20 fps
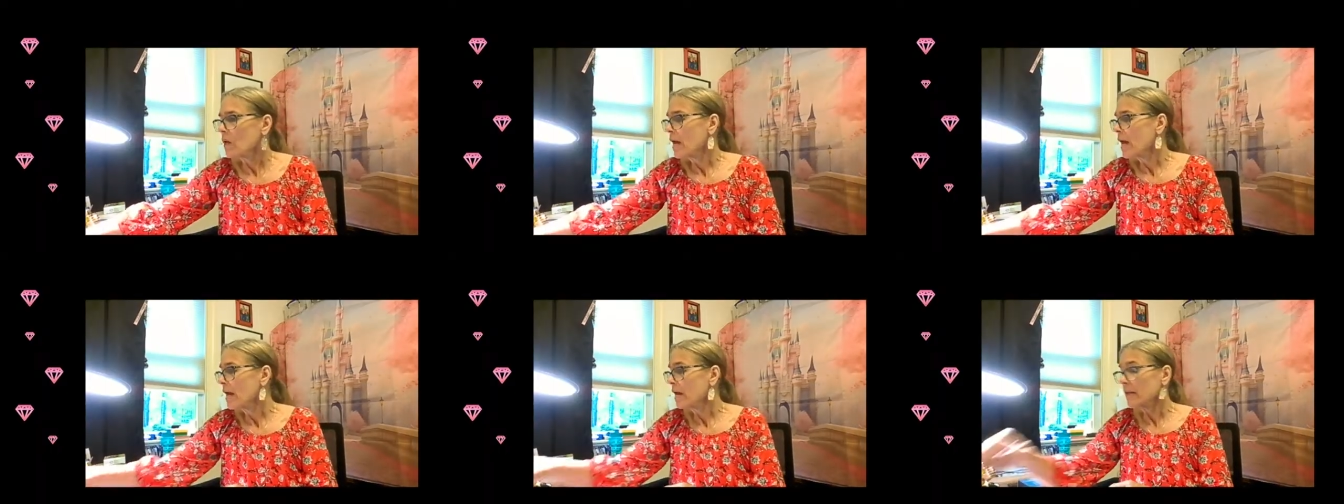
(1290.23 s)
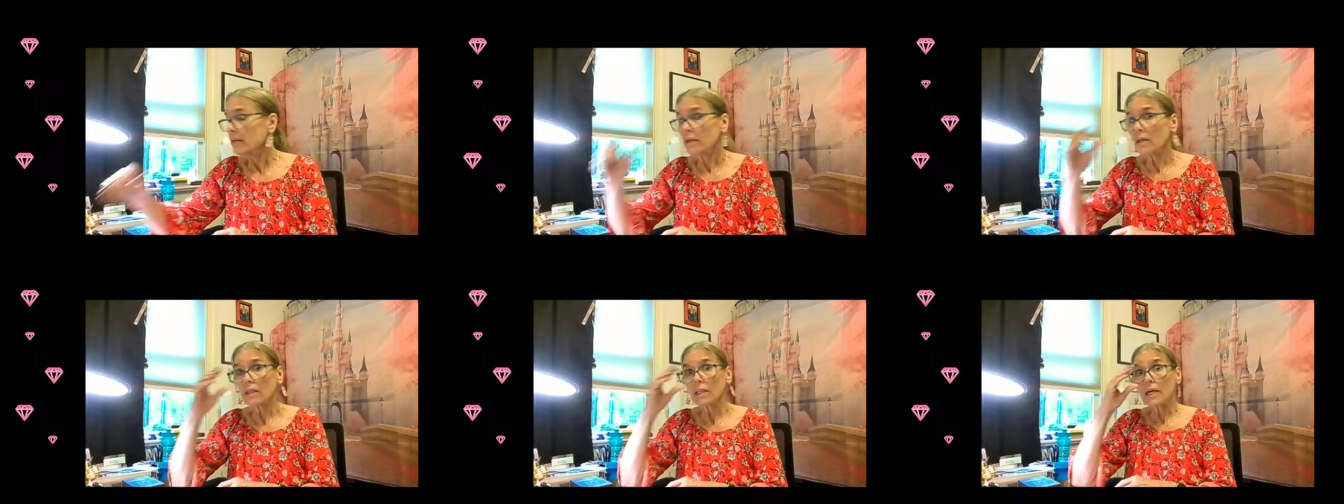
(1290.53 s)

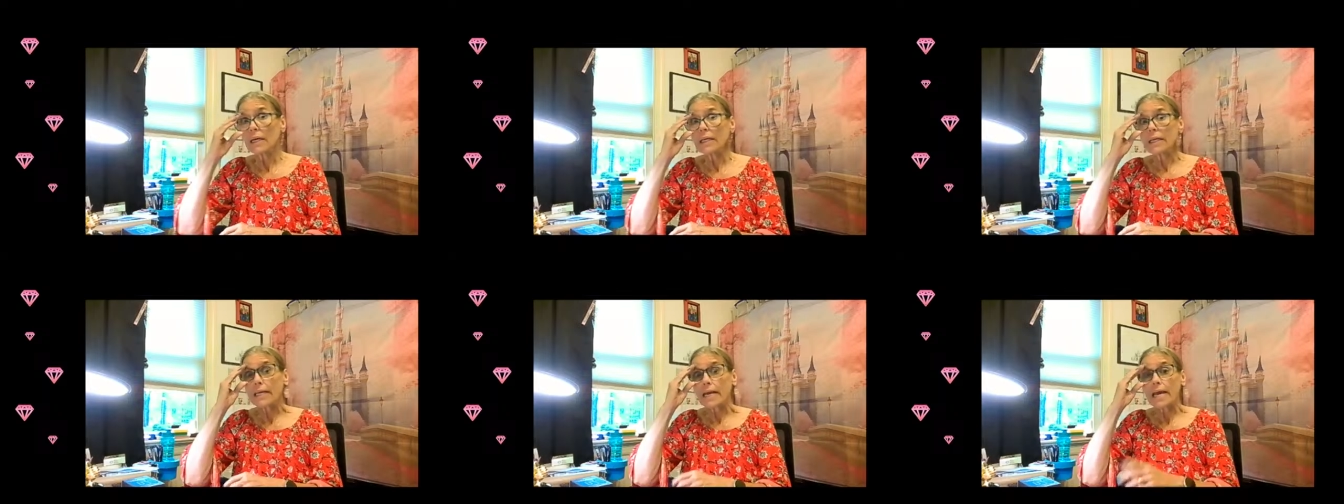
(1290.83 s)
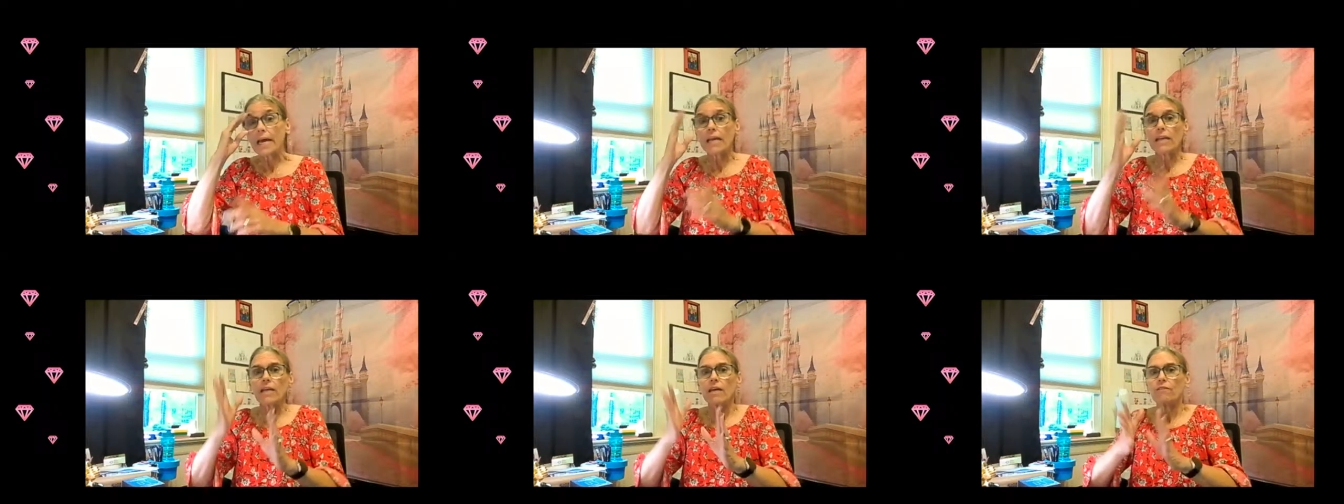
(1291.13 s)
And like,
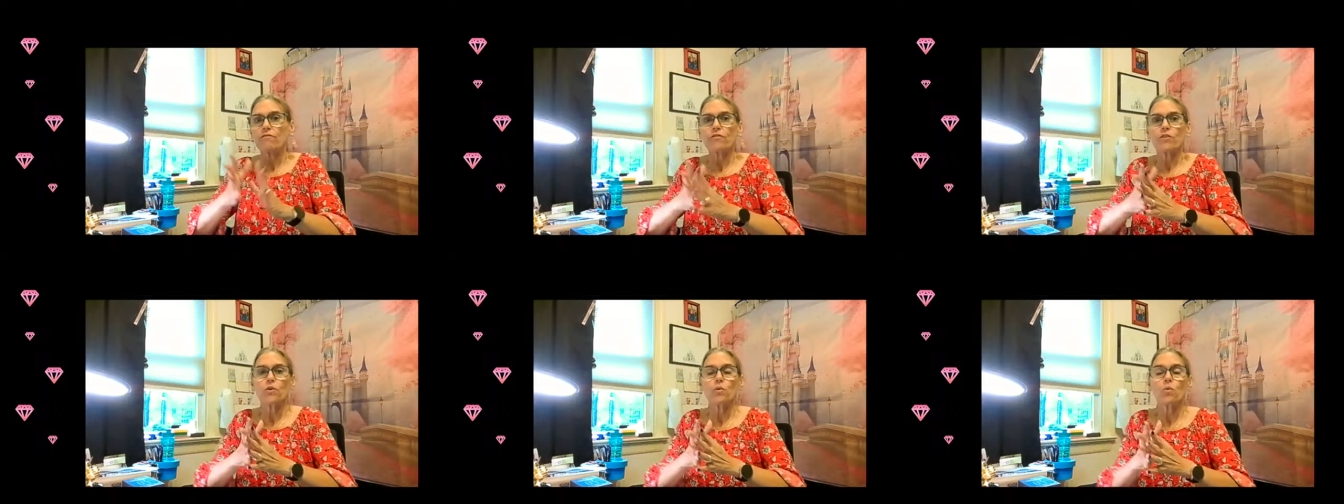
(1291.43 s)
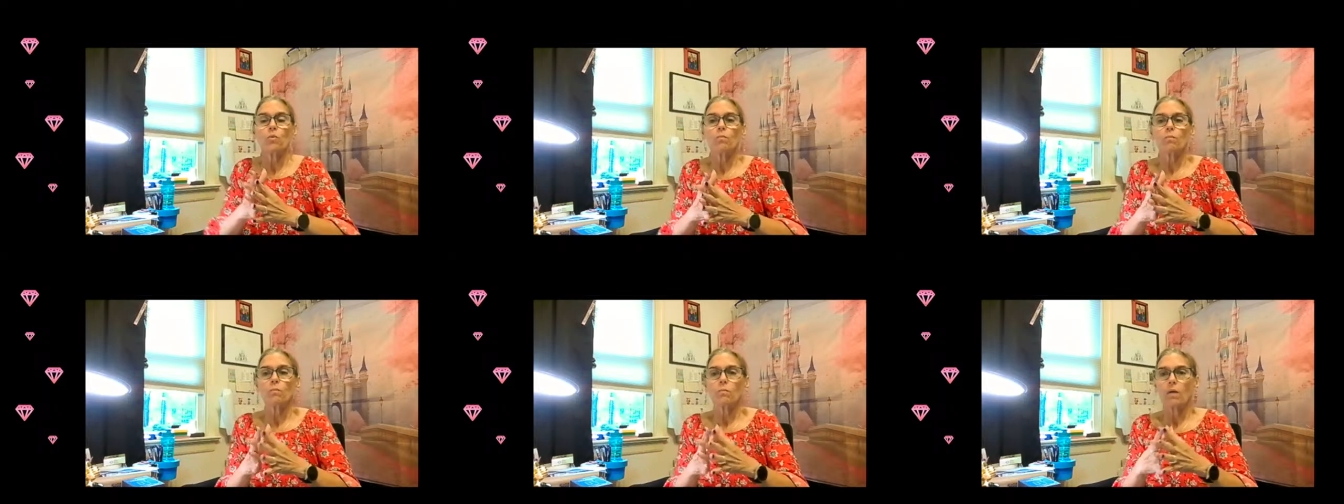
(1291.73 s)
again, if
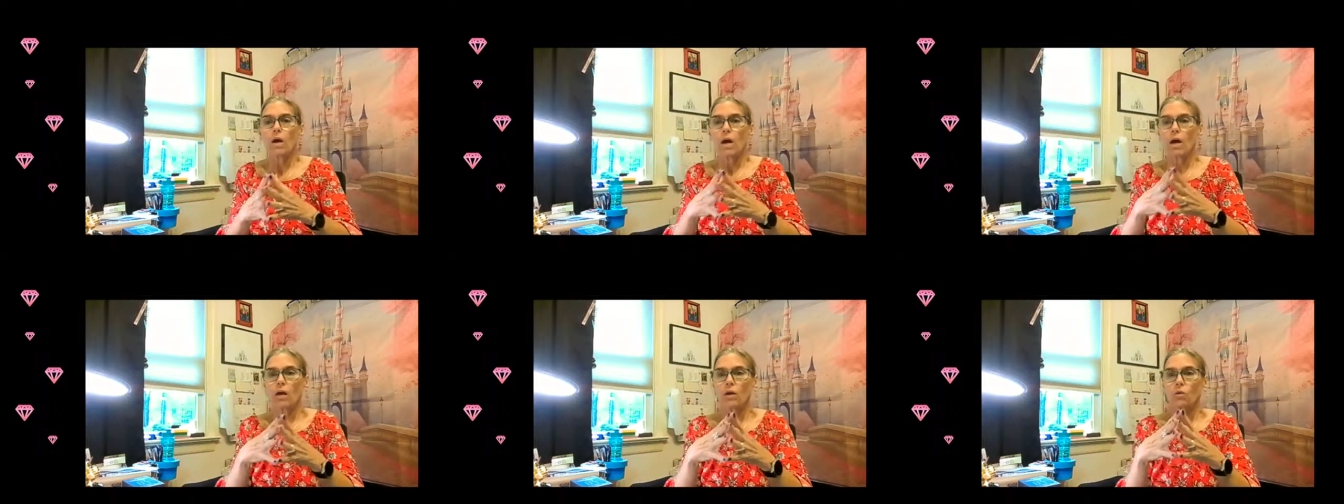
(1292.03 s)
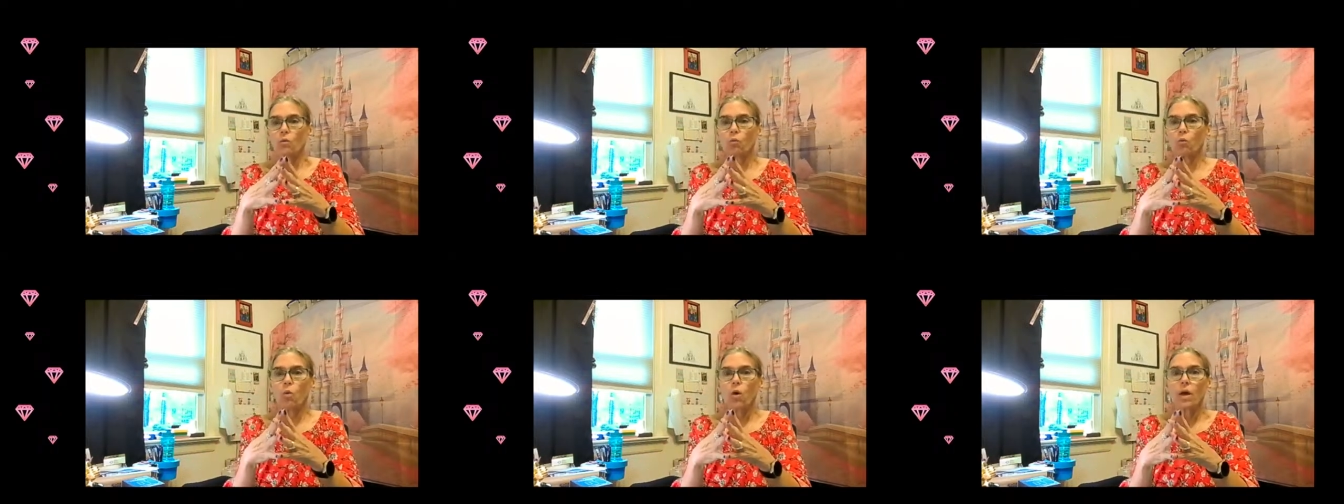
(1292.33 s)
you
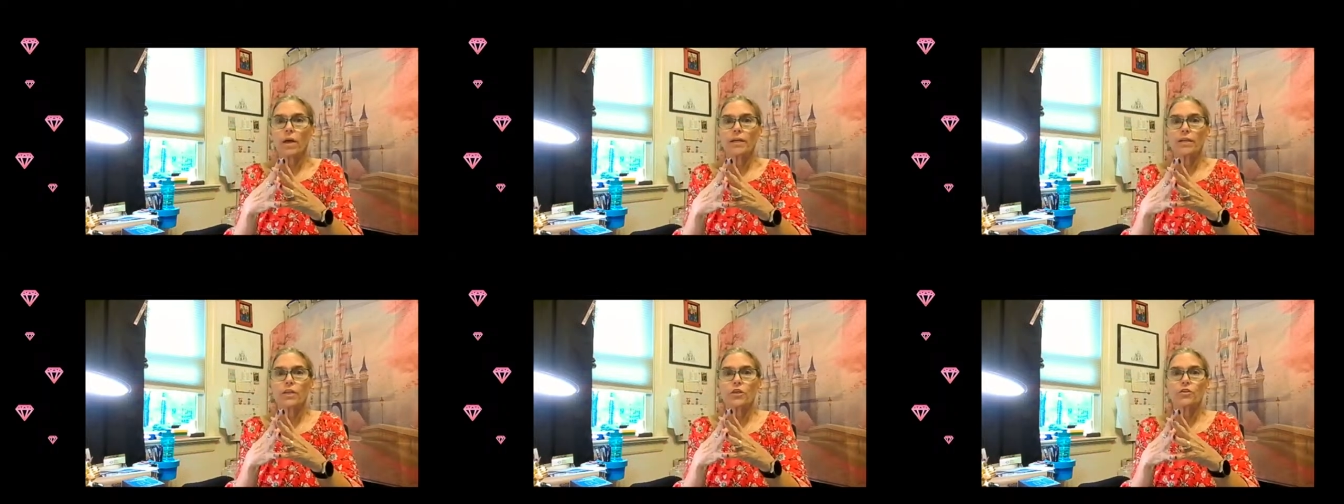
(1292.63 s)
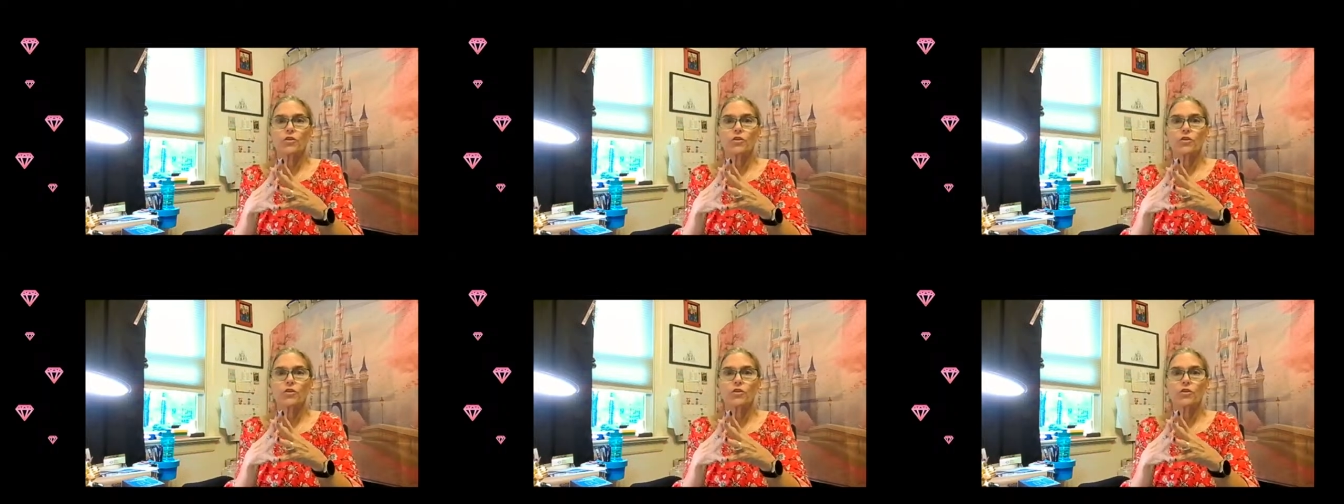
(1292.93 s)
are one,